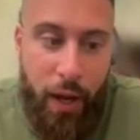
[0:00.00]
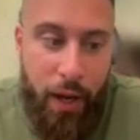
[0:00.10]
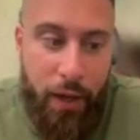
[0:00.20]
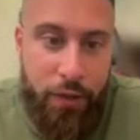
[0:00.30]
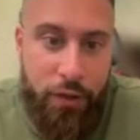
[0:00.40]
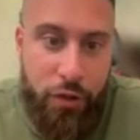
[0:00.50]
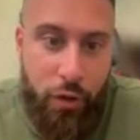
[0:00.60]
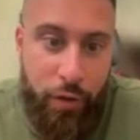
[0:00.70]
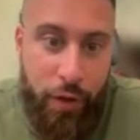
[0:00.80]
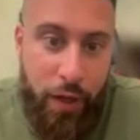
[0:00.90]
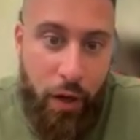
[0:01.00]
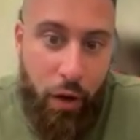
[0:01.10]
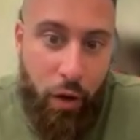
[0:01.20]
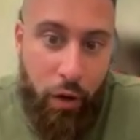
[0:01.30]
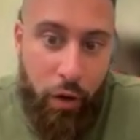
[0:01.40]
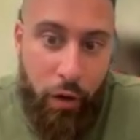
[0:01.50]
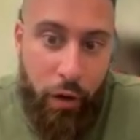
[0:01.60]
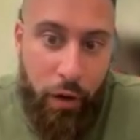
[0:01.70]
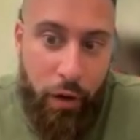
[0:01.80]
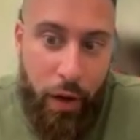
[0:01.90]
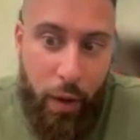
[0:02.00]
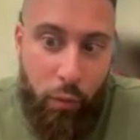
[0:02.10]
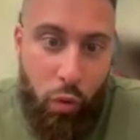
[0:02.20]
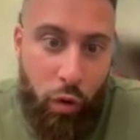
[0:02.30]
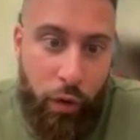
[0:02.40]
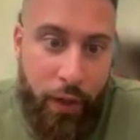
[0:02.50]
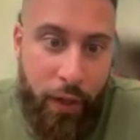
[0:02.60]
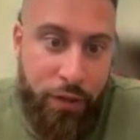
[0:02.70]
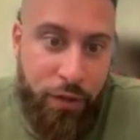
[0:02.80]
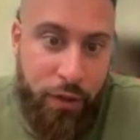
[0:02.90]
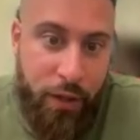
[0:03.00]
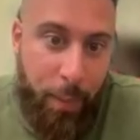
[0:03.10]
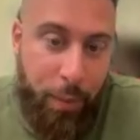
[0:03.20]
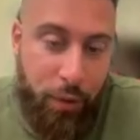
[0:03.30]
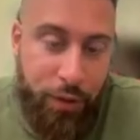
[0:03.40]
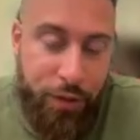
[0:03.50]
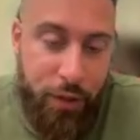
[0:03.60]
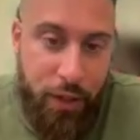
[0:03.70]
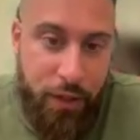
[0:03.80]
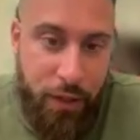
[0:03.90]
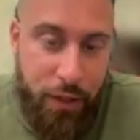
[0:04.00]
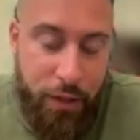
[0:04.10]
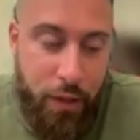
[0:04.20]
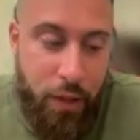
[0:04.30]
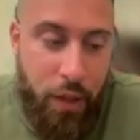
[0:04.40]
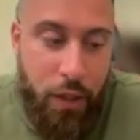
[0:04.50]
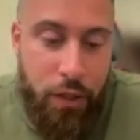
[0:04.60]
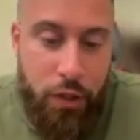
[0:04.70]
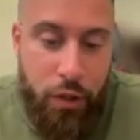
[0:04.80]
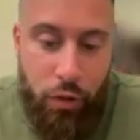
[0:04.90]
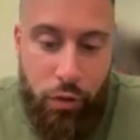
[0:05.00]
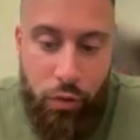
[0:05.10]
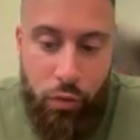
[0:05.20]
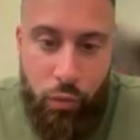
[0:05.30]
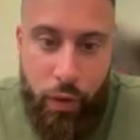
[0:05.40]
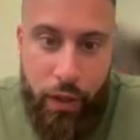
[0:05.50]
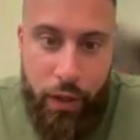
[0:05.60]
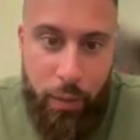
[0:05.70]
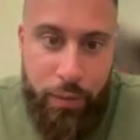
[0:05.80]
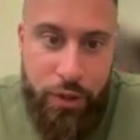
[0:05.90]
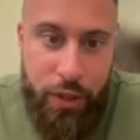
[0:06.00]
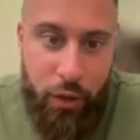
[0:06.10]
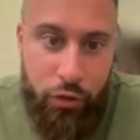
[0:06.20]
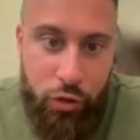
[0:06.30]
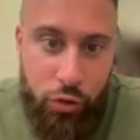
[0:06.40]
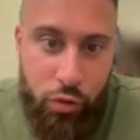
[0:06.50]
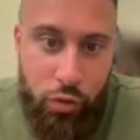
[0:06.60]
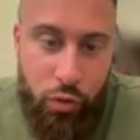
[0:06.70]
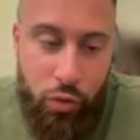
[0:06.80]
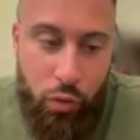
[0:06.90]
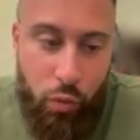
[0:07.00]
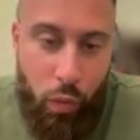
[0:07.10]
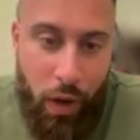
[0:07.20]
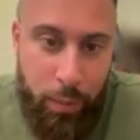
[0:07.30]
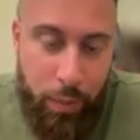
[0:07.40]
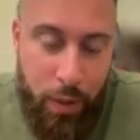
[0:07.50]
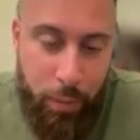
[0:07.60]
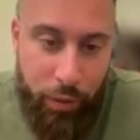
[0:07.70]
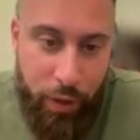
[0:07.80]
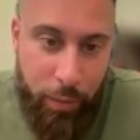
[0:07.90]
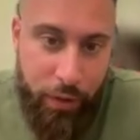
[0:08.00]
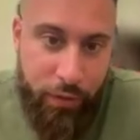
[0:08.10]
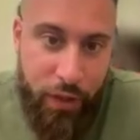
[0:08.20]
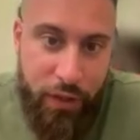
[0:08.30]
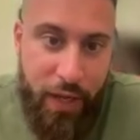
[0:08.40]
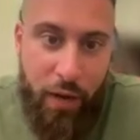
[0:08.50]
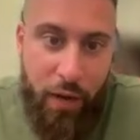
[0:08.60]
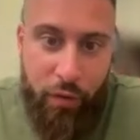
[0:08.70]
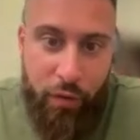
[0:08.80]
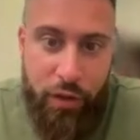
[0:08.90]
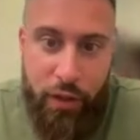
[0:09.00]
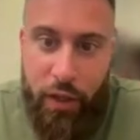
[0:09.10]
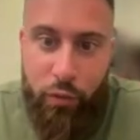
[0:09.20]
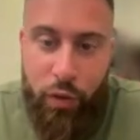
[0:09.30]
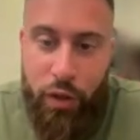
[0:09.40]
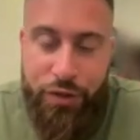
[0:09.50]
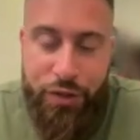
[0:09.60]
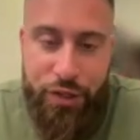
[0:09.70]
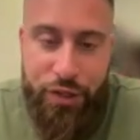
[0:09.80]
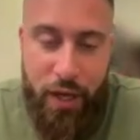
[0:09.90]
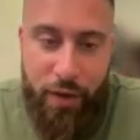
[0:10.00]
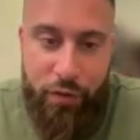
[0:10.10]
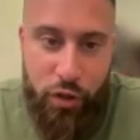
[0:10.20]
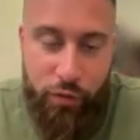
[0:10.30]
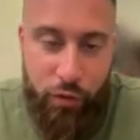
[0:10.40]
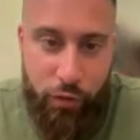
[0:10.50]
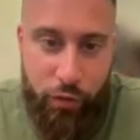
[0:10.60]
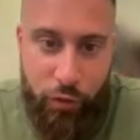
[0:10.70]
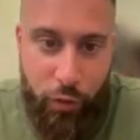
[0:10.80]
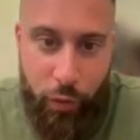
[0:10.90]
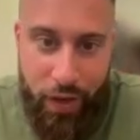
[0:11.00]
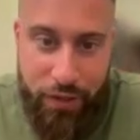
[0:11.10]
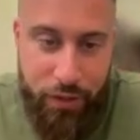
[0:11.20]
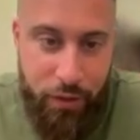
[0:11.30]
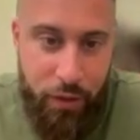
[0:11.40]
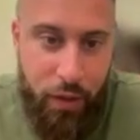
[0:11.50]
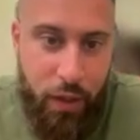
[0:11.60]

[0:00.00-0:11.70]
And so they are at war against capitalistic ideas. So when it comes down to white people, they believe that they have everything and everyone else is scavenging for the rest.